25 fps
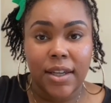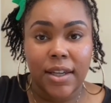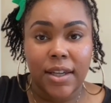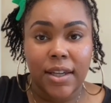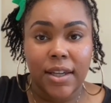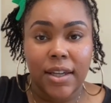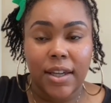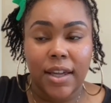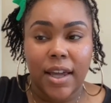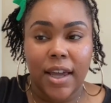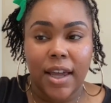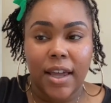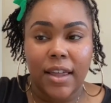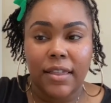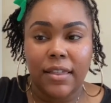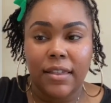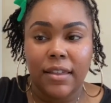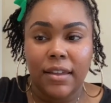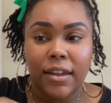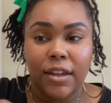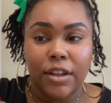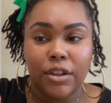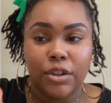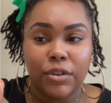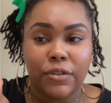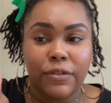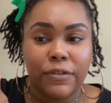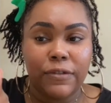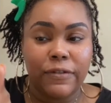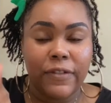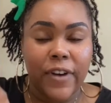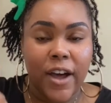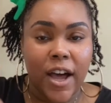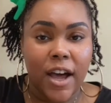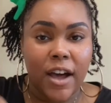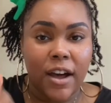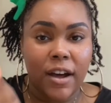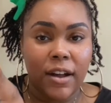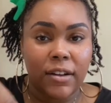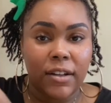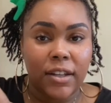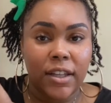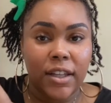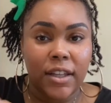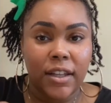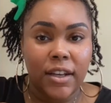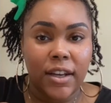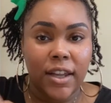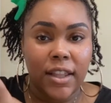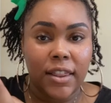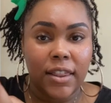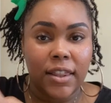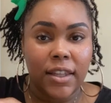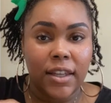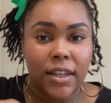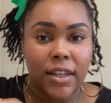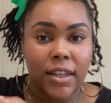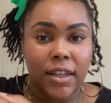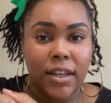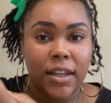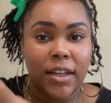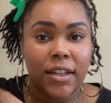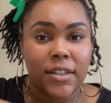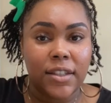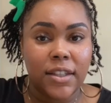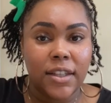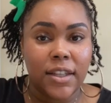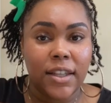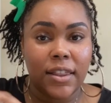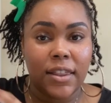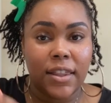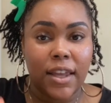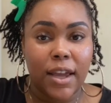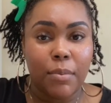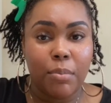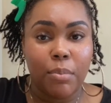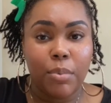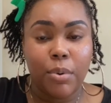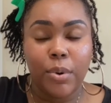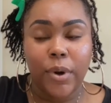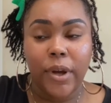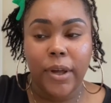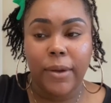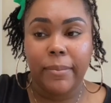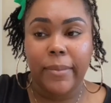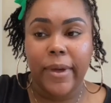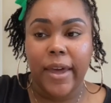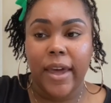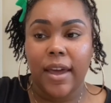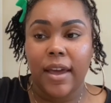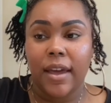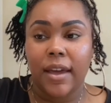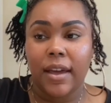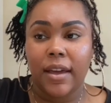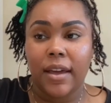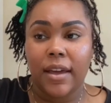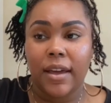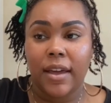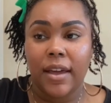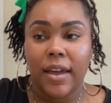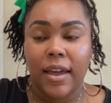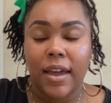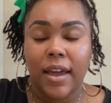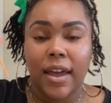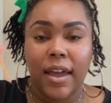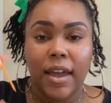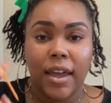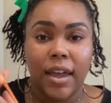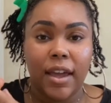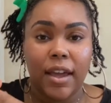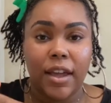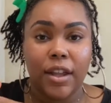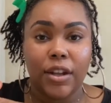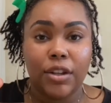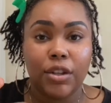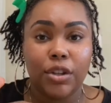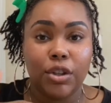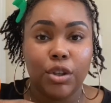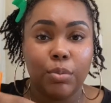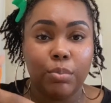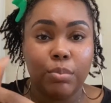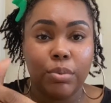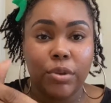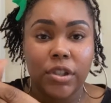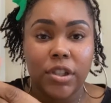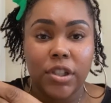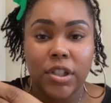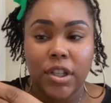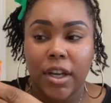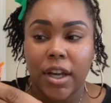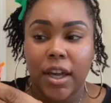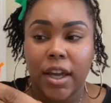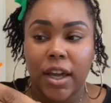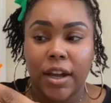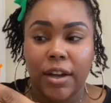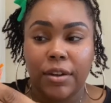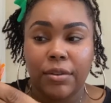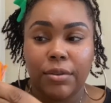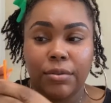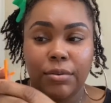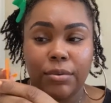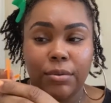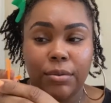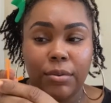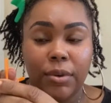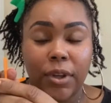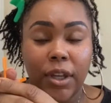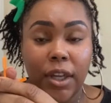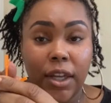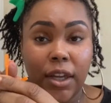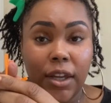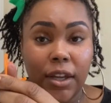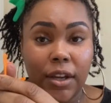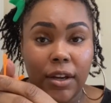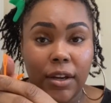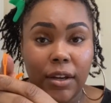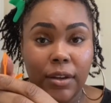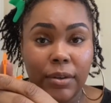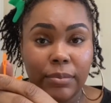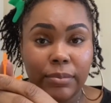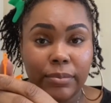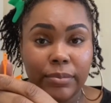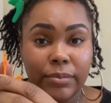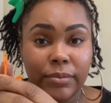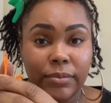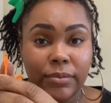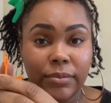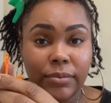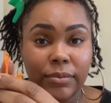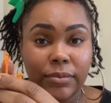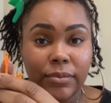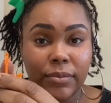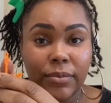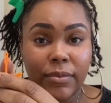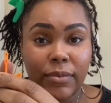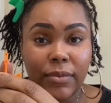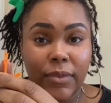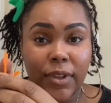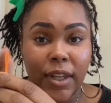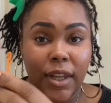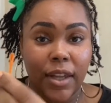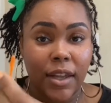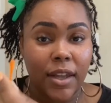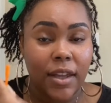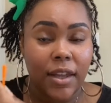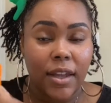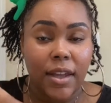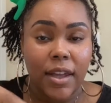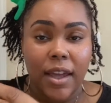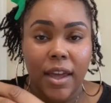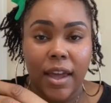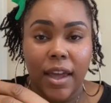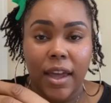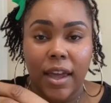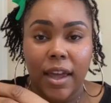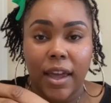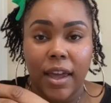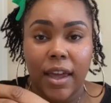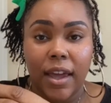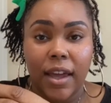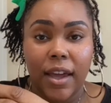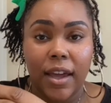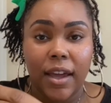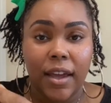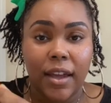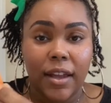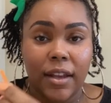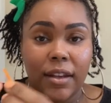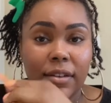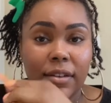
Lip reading: And then you file it at the end to get that point back. And you put your hair through here. And